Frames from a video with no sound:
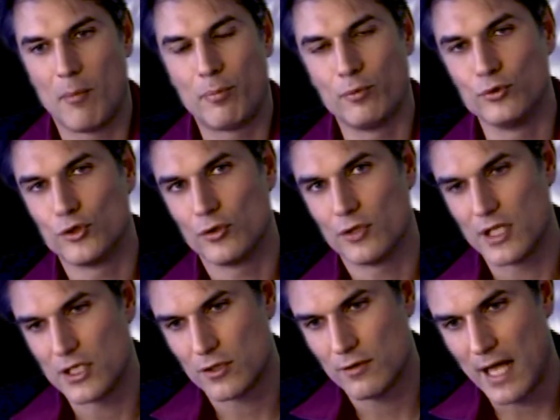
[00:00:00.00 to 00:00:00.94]

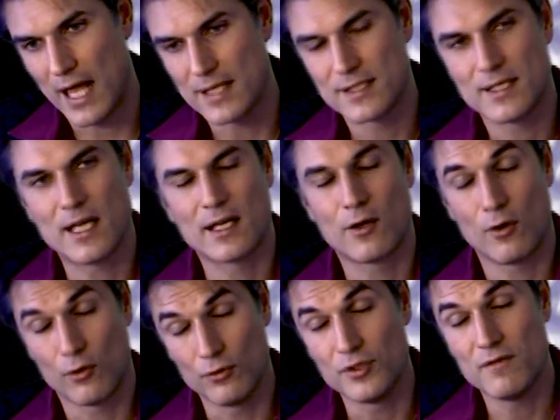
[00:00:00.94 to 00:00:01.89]
landscape and the
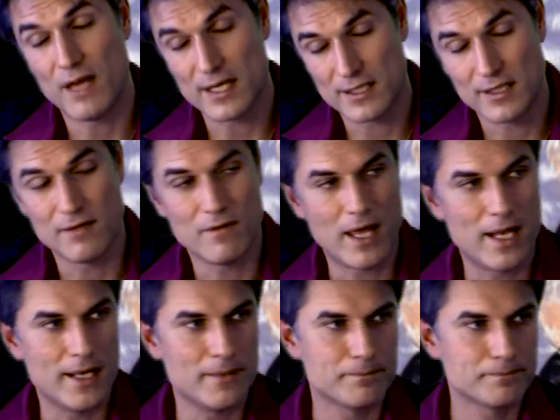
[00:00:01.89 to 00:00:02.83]
architectonic sphere.